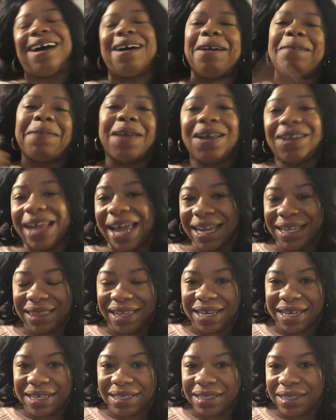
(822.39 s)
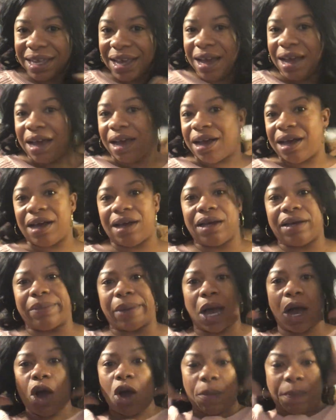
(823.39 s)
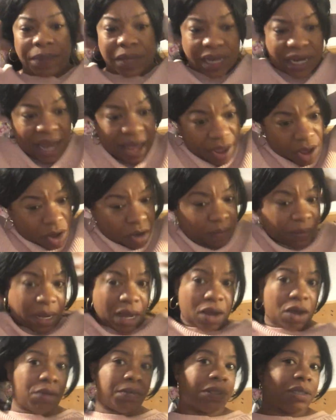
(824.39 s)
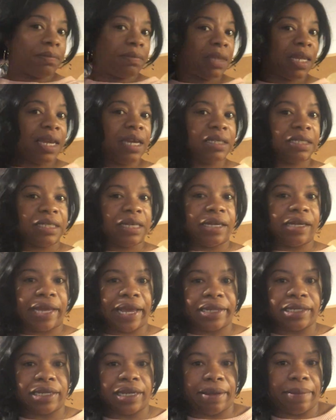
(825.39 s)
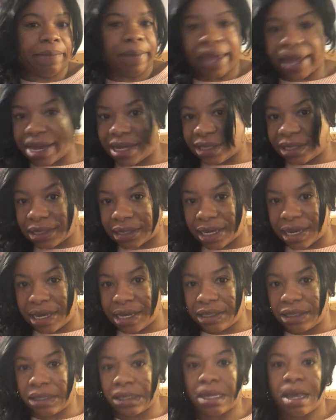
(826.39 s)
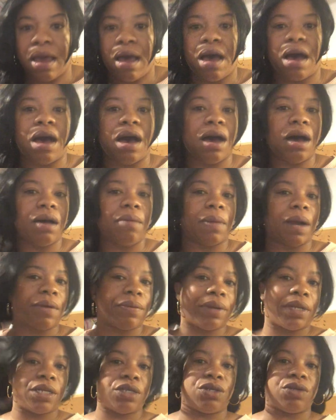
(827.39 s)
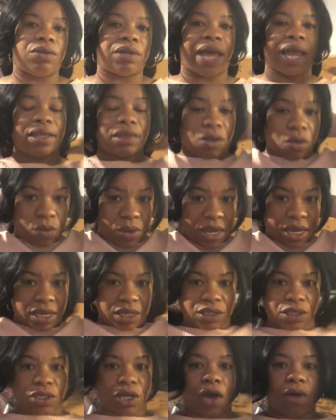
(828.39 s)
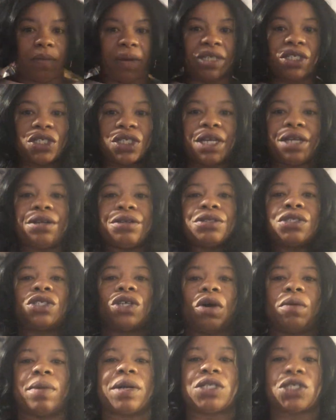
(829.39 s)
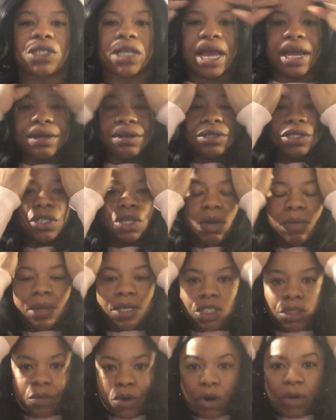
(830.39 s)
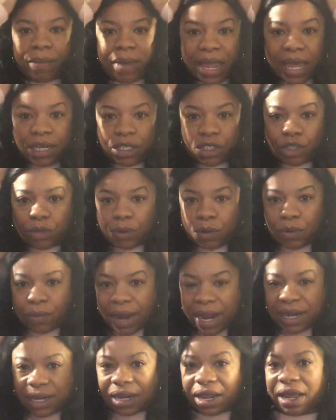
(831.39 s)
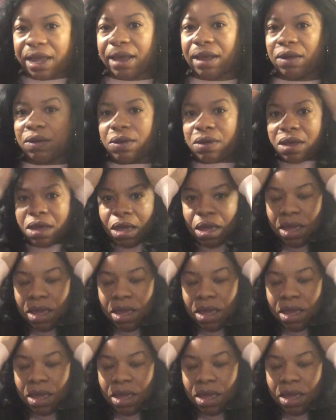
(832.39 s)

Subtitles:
I hope y'all like this. I hope it helped. I hope some things connected and made sense. I really do like the wig. It's so much thinner, so much lighter, so much more manageable right now.